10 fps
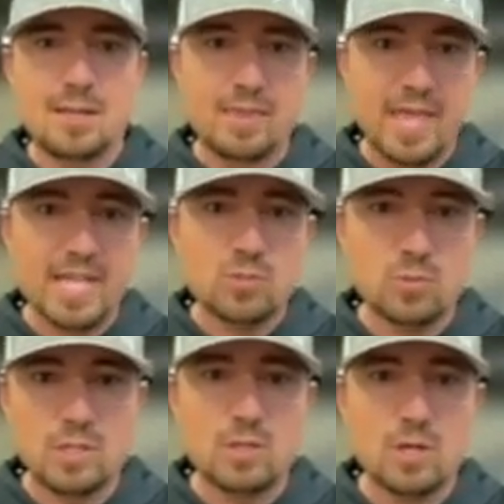That's
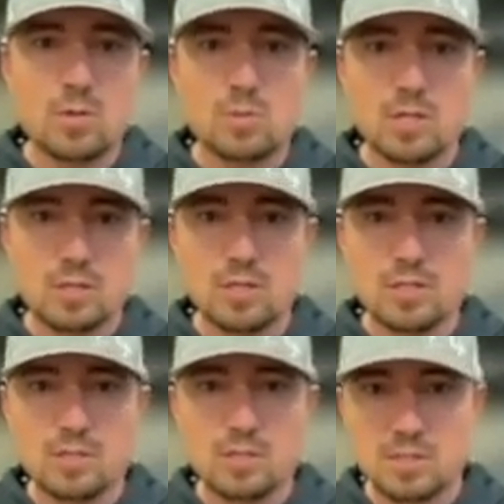when you know a
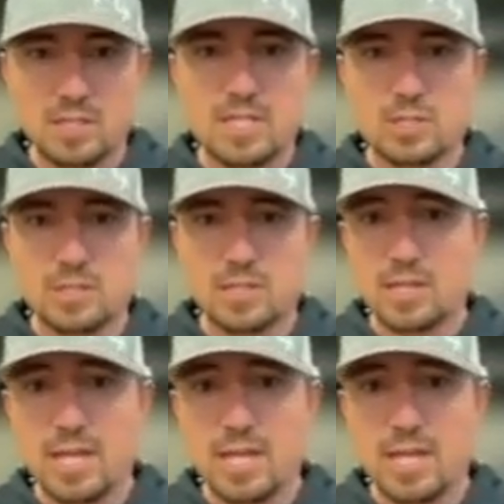good clinician.